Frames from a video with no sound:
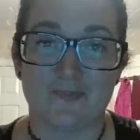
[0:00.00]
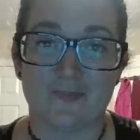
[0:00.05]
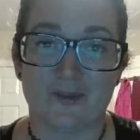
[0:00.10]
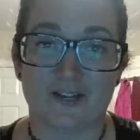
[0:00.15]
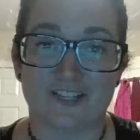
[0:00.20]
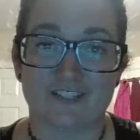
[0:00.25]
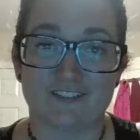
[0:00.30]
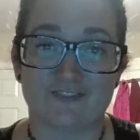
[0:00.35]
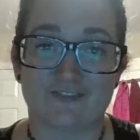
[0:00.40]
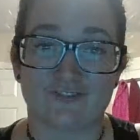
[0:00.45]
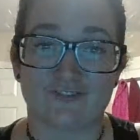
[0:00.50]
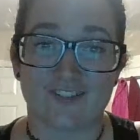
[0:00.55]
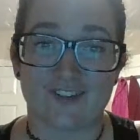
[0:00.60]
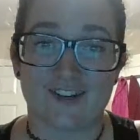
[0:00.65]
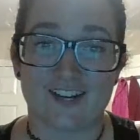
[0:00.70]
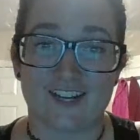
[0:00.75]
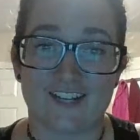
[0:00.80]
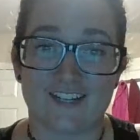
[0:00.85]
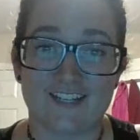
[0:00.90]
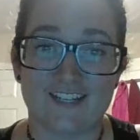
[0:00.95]
but he's
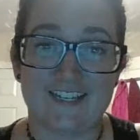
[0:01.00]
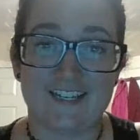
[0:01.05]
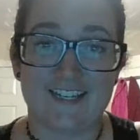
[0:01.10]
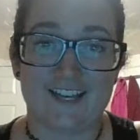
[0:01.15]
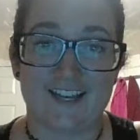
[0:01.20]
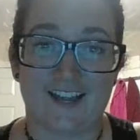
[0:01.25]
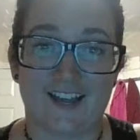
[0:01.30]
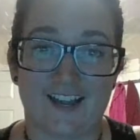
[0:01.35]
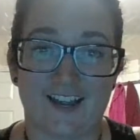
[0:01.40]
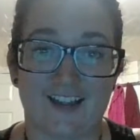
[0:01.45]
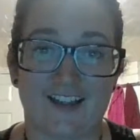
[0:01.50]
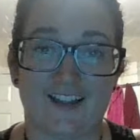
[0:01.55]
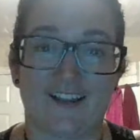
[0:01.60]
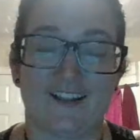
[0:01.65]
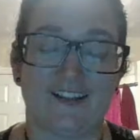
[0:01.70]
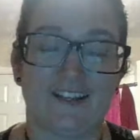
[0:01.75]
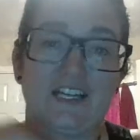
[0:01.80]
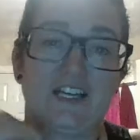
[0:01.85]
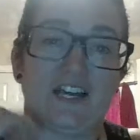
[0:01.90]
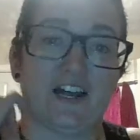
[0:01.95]
free
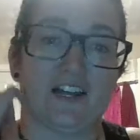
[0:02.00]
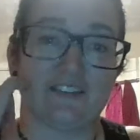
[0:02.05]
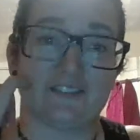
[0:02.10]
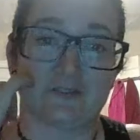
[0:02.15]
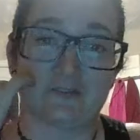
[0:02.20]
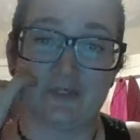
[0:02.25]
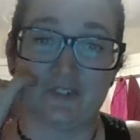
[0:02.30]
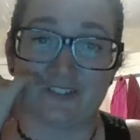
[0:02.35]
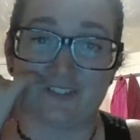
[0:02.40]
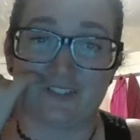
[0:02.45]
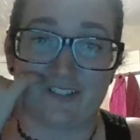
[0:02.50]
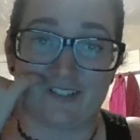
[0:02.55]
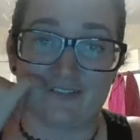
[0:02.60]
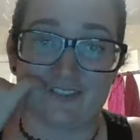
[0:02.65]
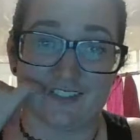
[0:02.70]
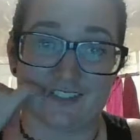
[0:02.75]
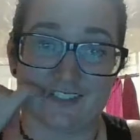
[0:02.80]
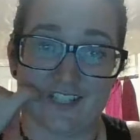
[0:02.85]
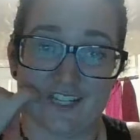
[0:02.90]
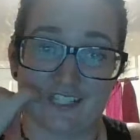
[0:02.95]
and he had some good stuff
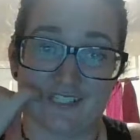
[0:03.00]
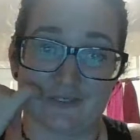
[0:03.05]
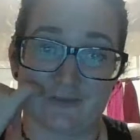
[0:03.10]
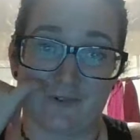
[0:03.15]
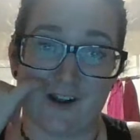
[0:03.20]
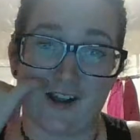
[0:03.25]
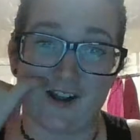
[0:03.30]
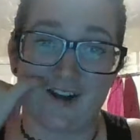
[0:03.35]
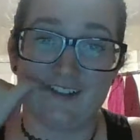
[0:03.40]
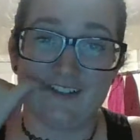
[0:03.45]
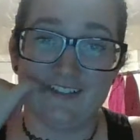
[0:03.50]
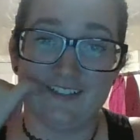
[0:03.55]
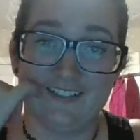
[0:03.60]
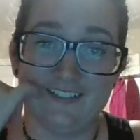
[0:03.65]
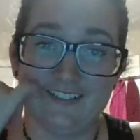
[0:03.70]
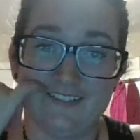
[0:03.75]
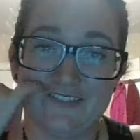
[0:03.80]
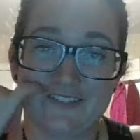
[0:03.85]
to say as well.